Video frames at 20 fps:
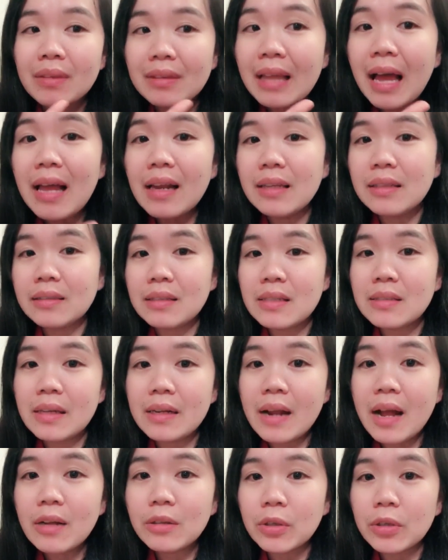talent as
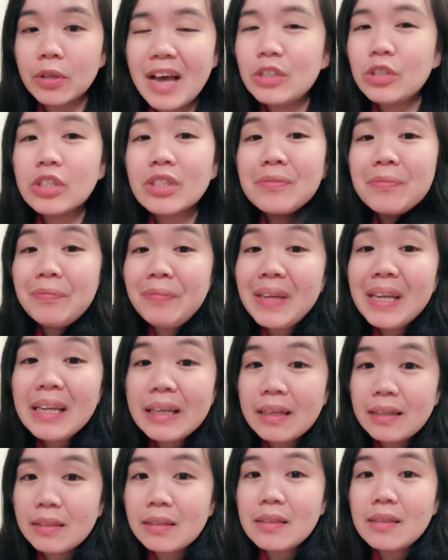an actor. I just feel
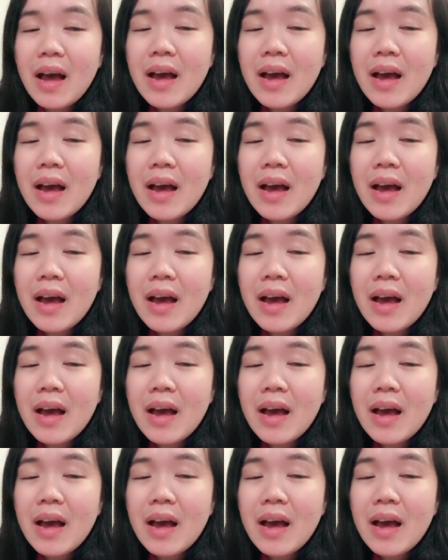it.